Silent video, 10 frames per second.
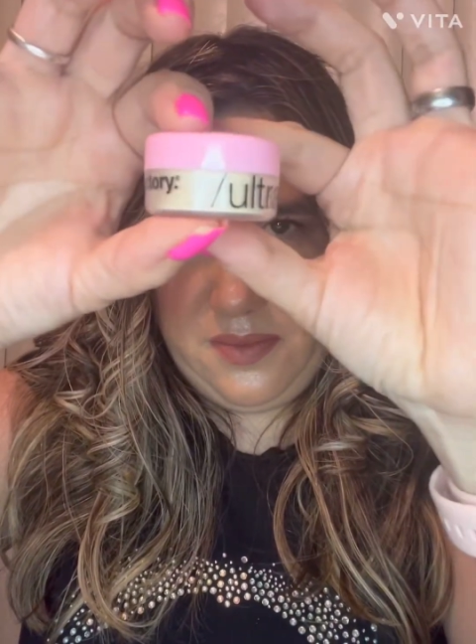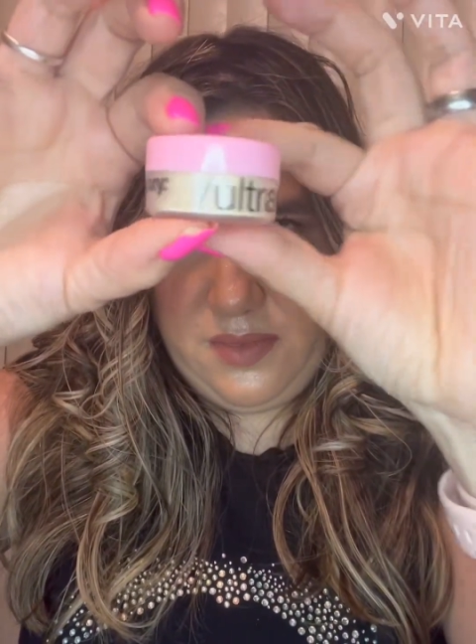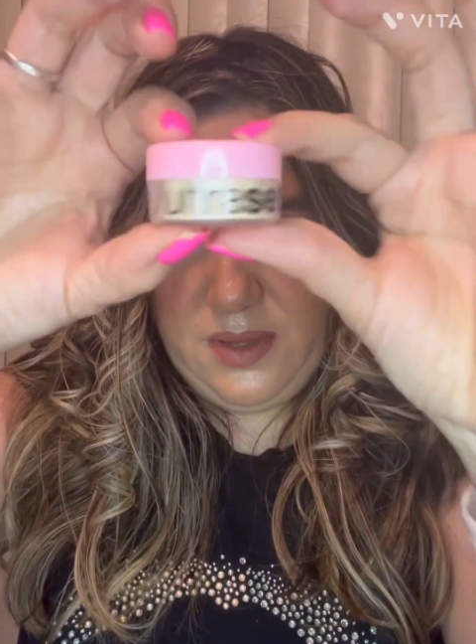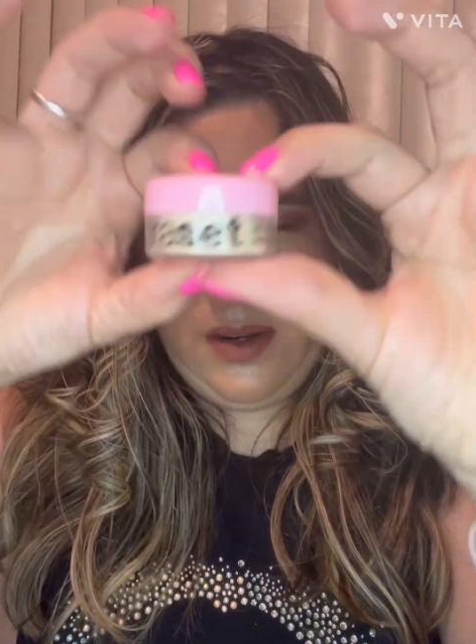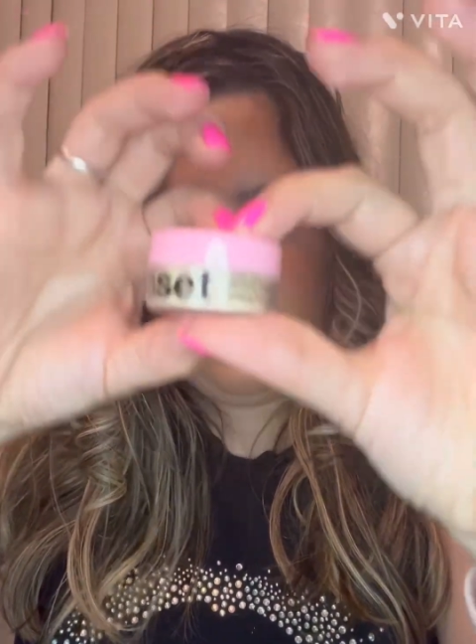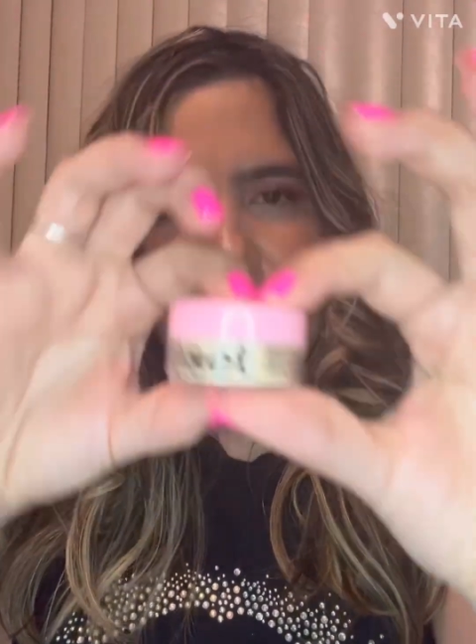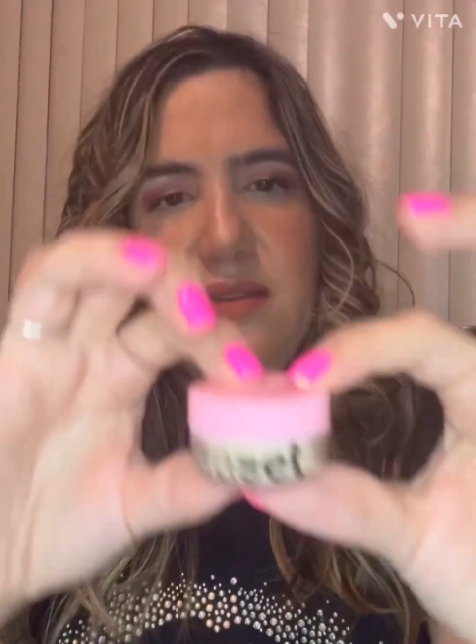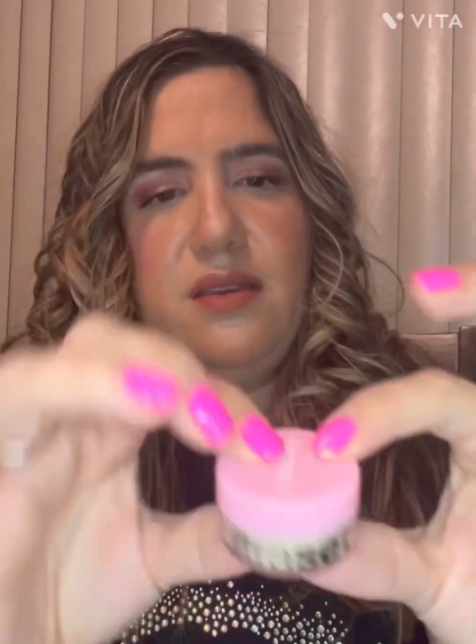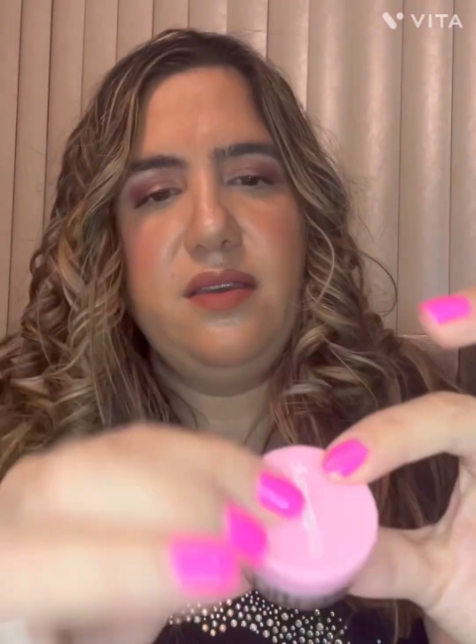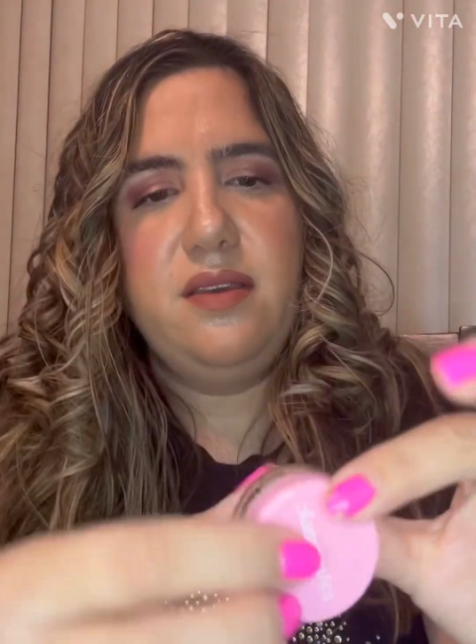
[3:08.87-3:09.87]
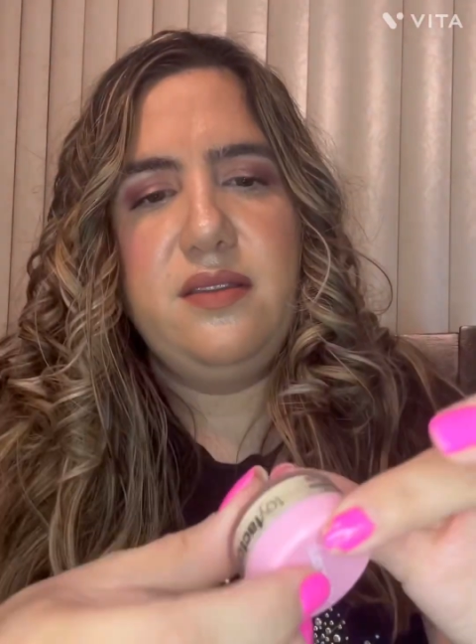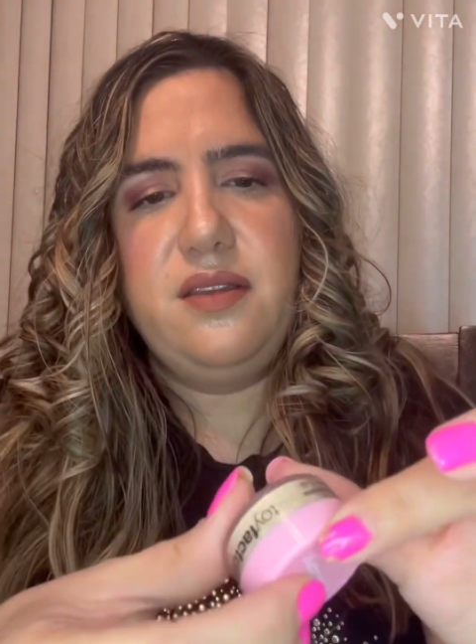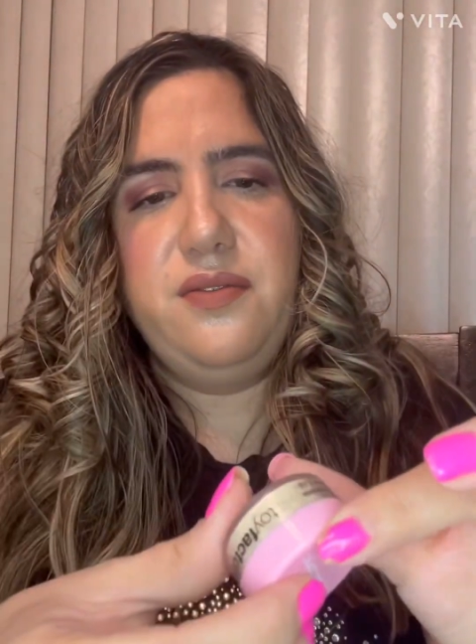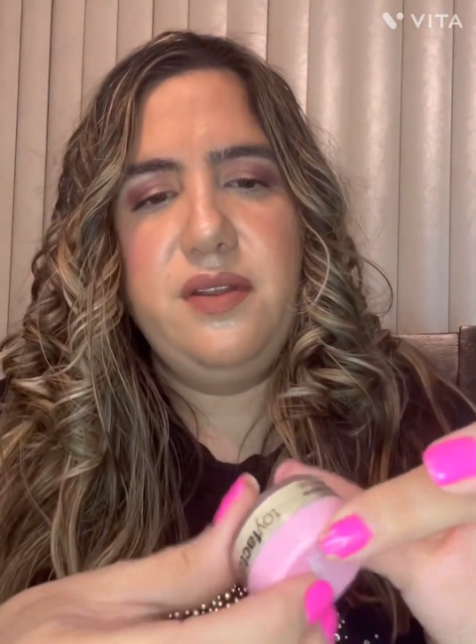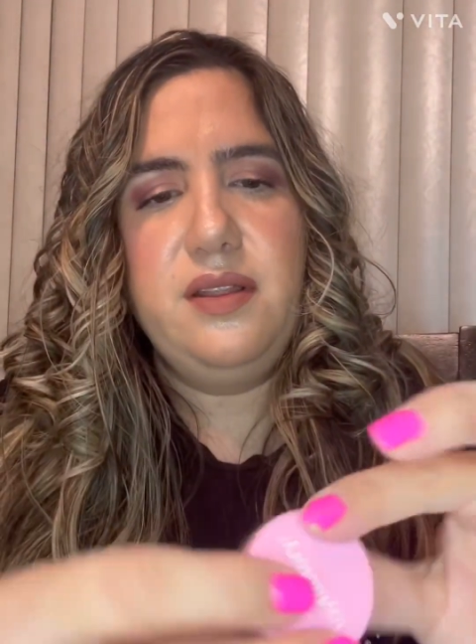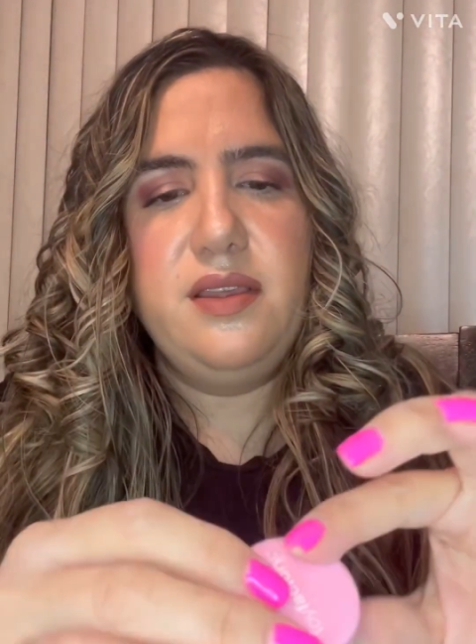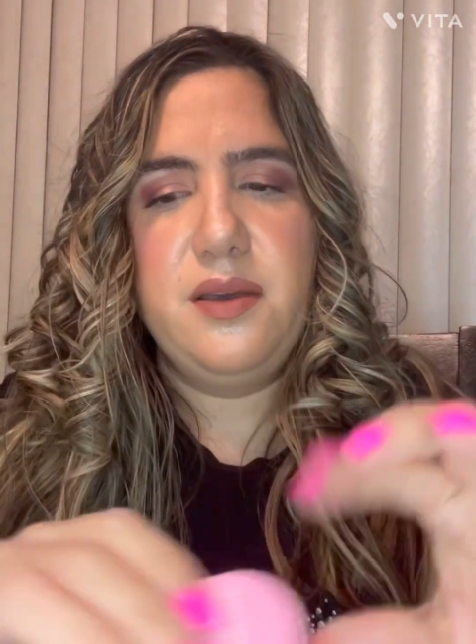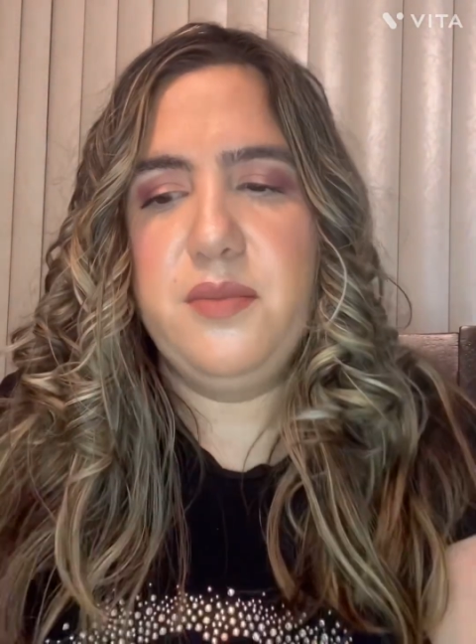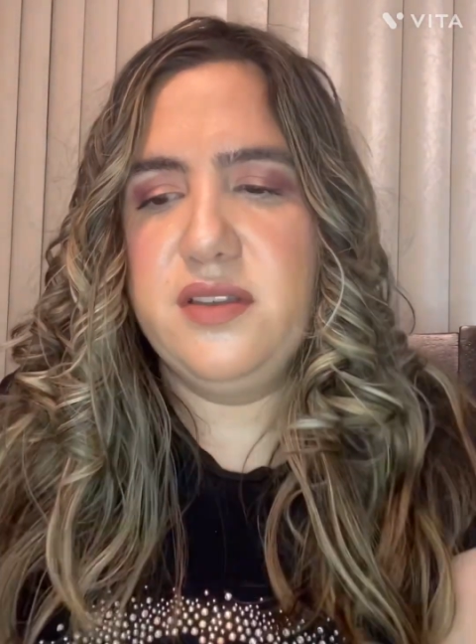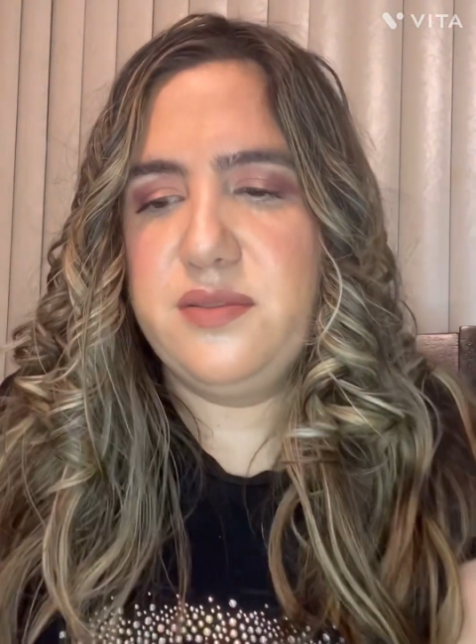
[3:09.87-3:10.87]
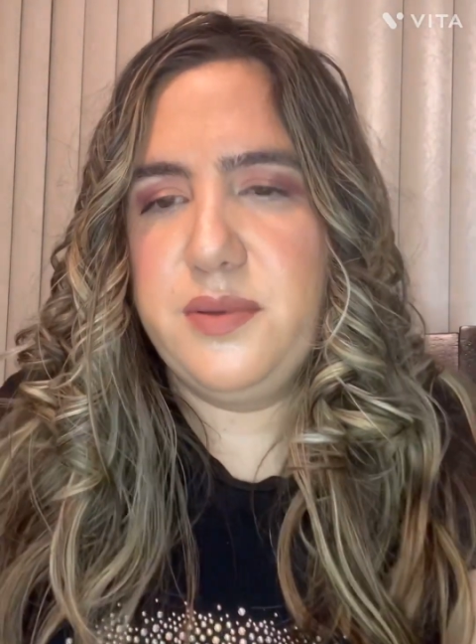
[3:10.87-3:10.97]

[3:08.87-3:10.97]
And it's definitely a must